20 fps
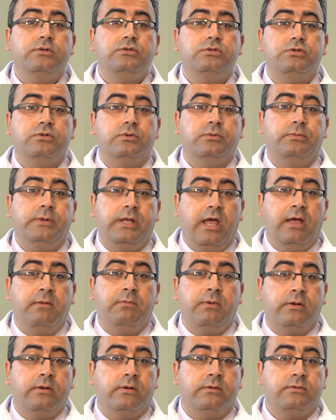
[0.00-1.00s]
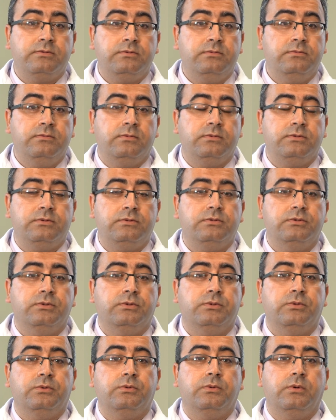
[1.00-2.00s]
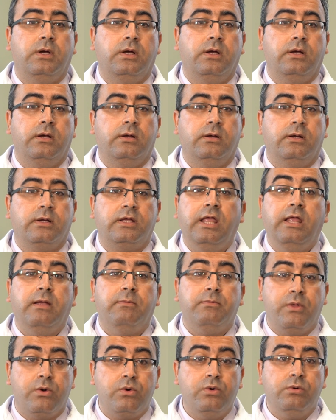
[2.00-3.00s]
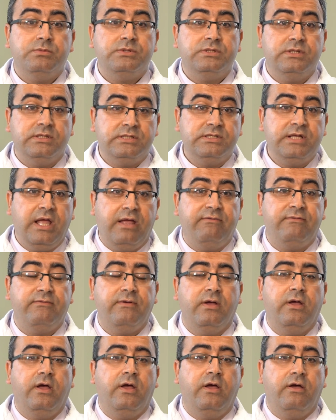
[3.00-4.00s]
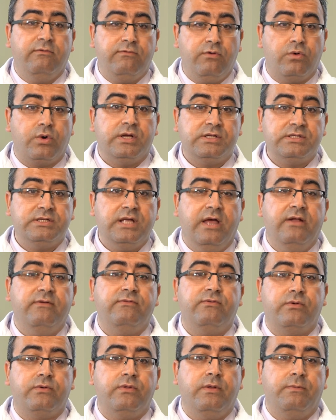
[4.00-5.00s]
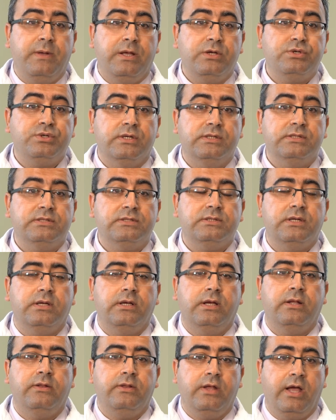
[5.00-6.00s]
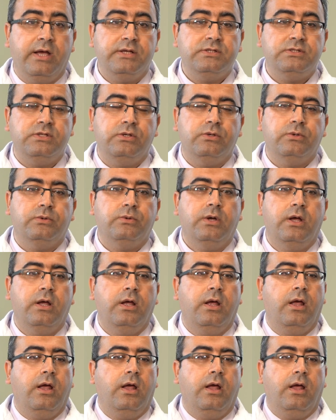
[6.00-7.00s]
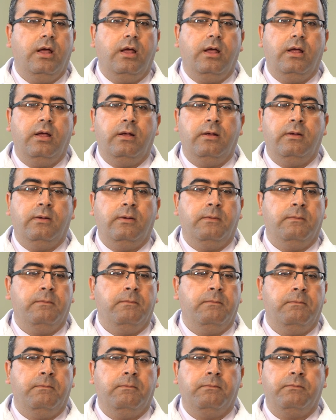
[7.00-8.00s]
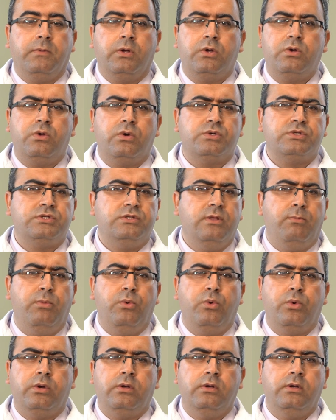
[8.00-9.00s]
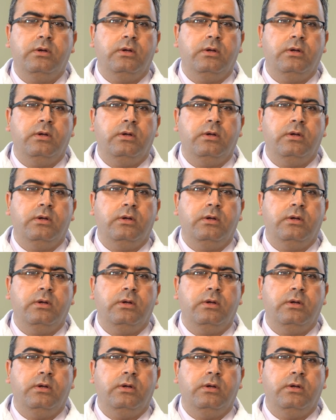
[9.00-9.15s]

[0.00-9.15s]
to be able to uh, keep the rooms safe for us and for the patients and the ICU um, across the board.